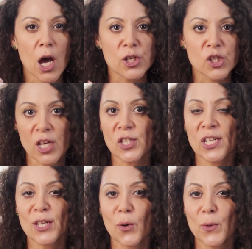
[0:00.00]

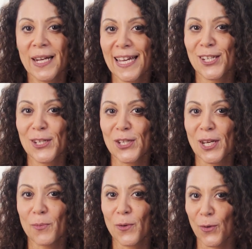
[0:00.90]
adjusting your
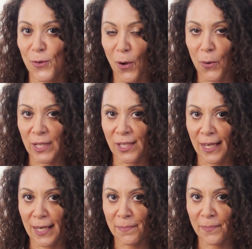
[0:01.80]
relationship with
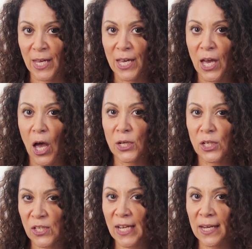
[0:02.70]
authority,
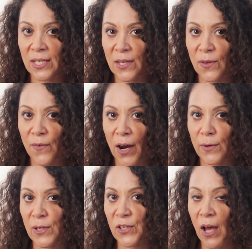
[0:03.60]
understanding the
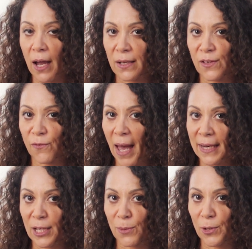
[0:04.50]
various styles of
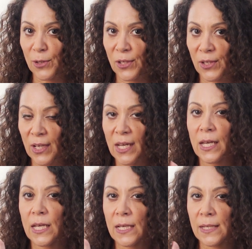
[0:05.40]
management,
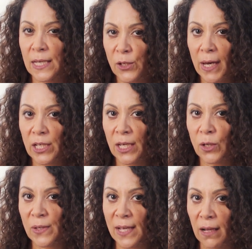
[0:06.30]
situating
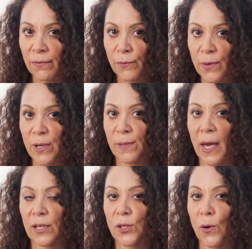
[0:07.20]
yourself with
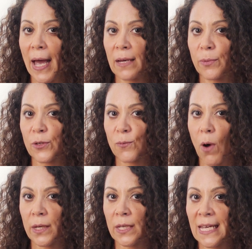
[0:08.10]
respect to your
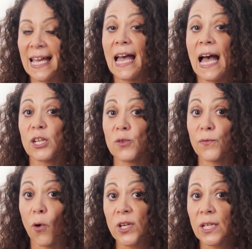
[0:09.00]
N+1, and
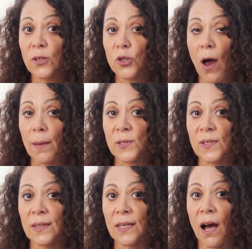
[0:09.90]
avoiding the traps
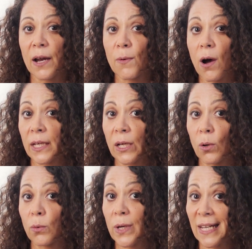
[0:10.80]
in the
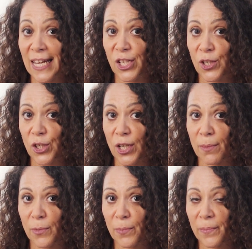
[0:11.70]
hierarchical relationship.